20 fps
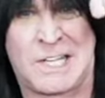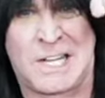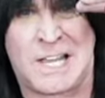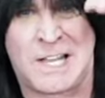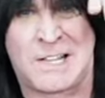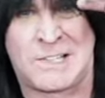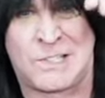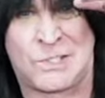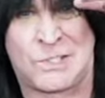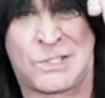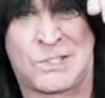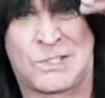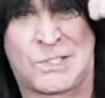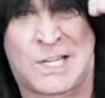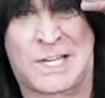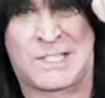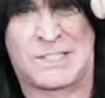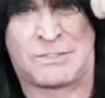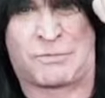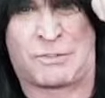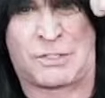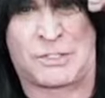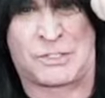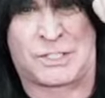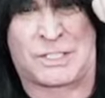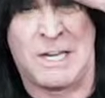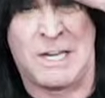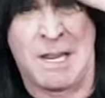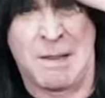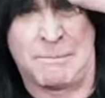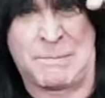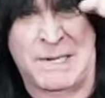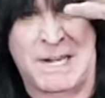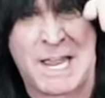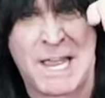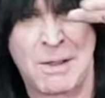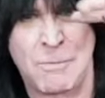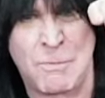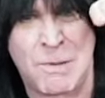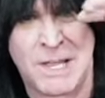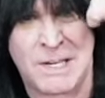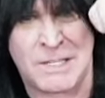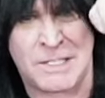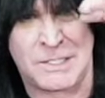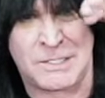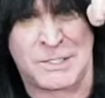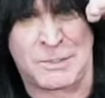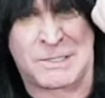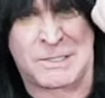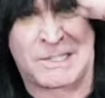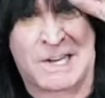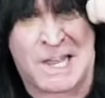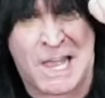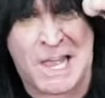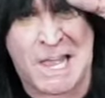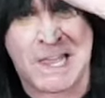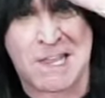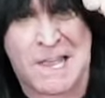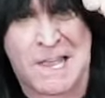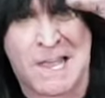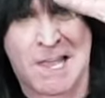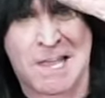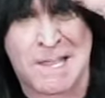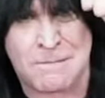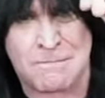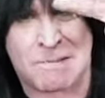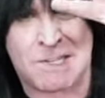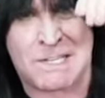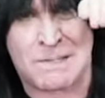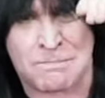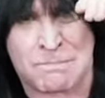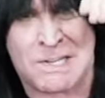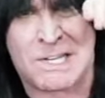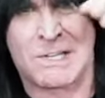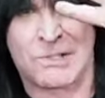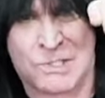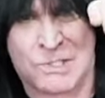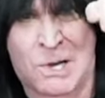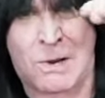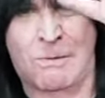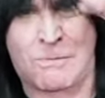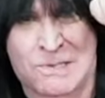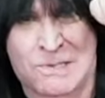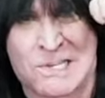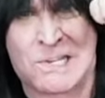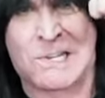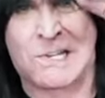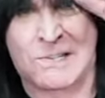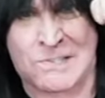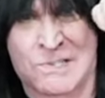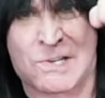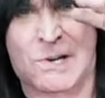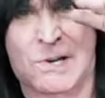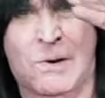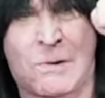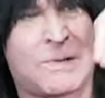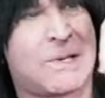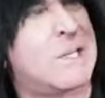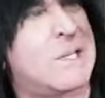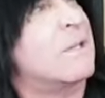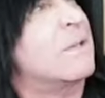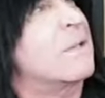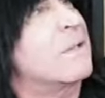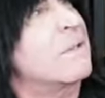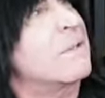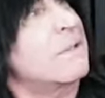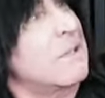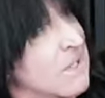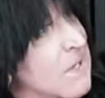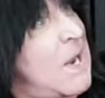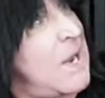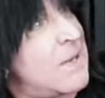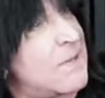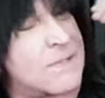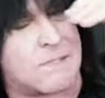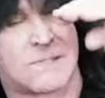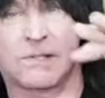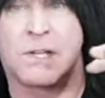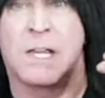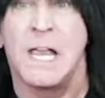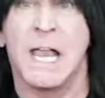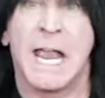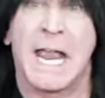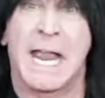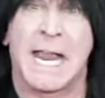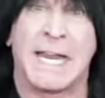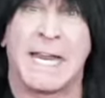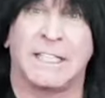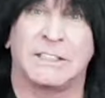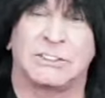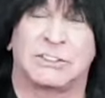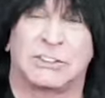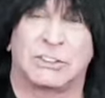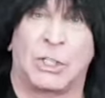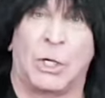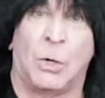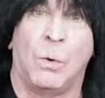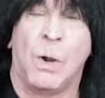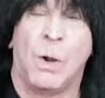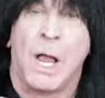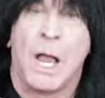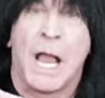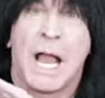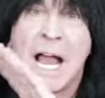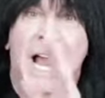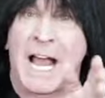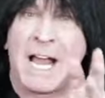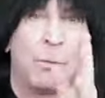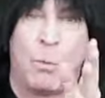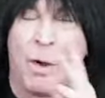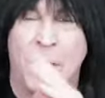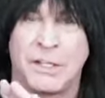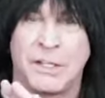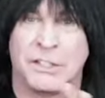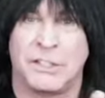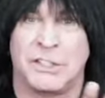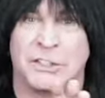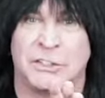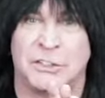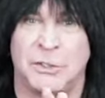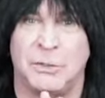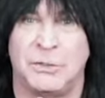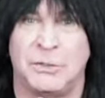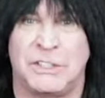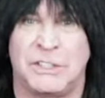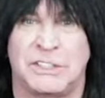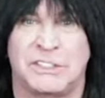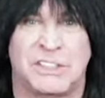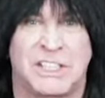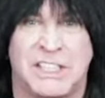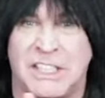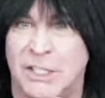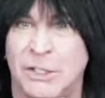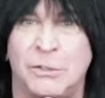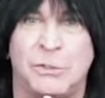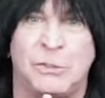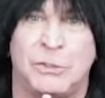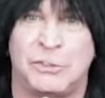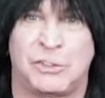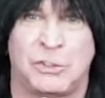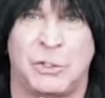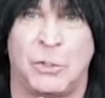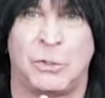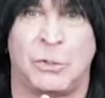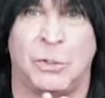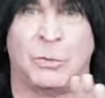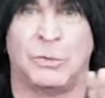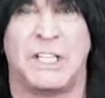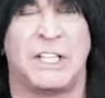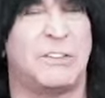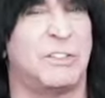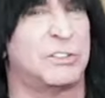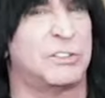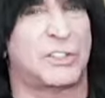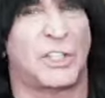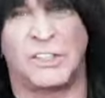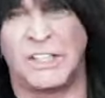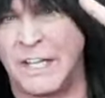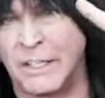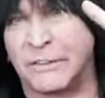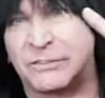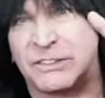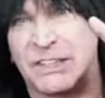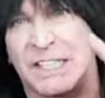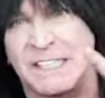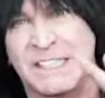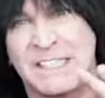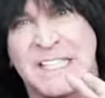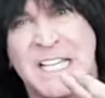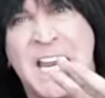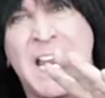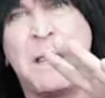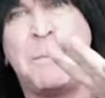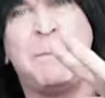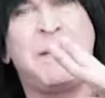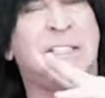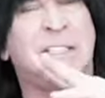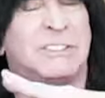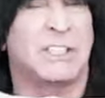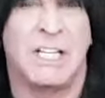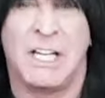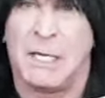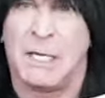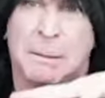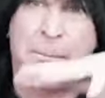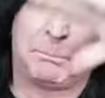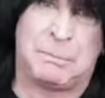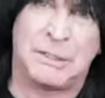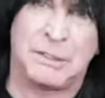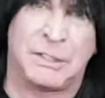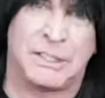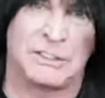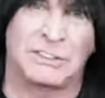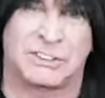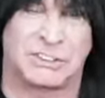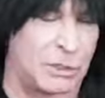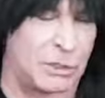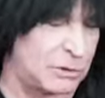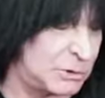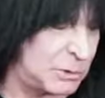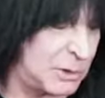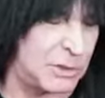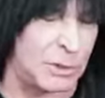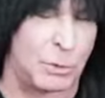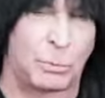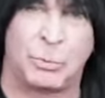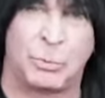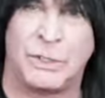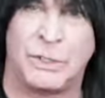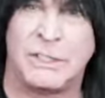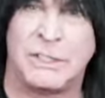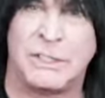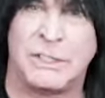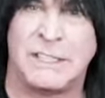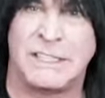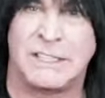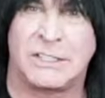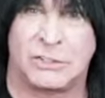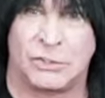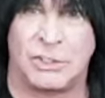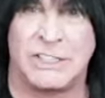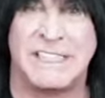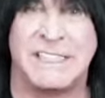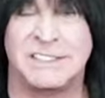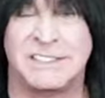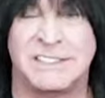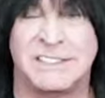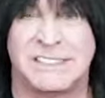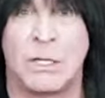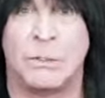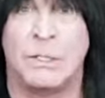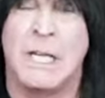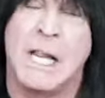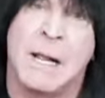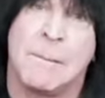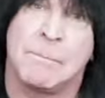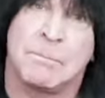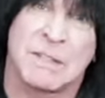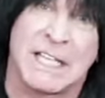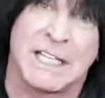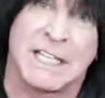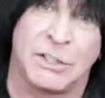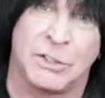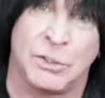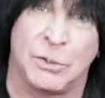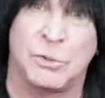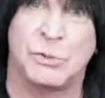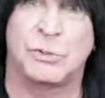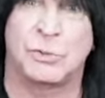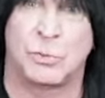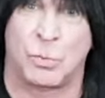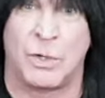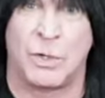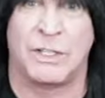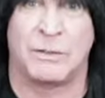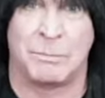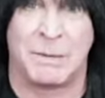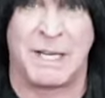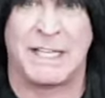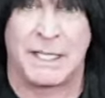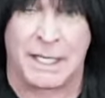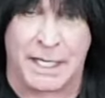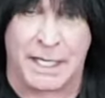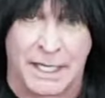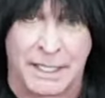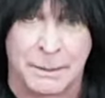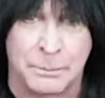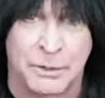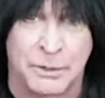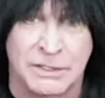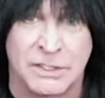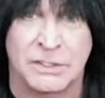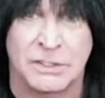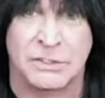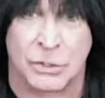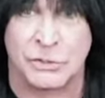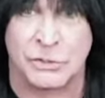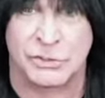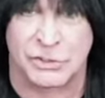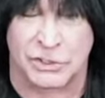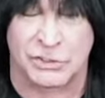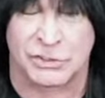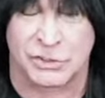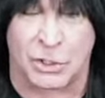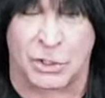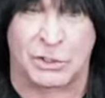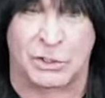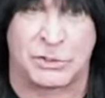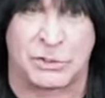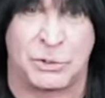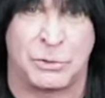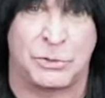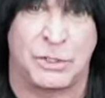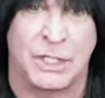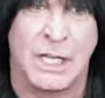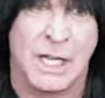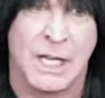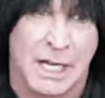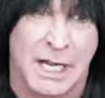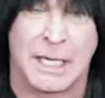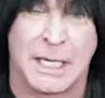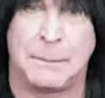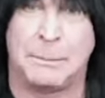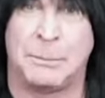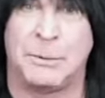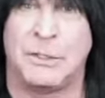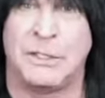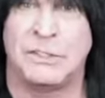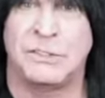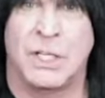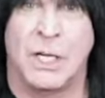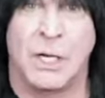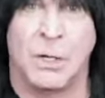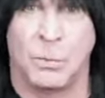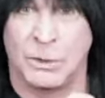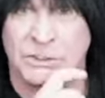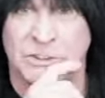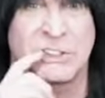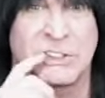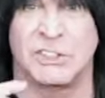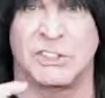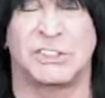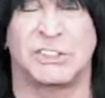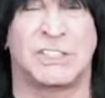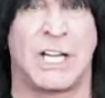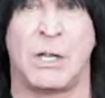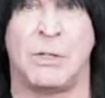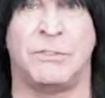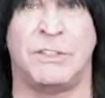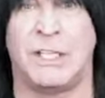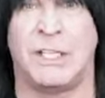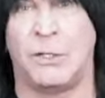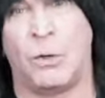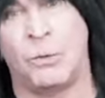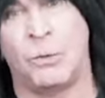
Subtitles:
in the Alice in Chains version, but I want to do it. Joey. Yes. And so I wanted to do this killer solo, and there's a lot of dynamics. It starts with a really clean sound, and I used one of my hybrid guitars, the Sawtooth Hybrids, which is a sound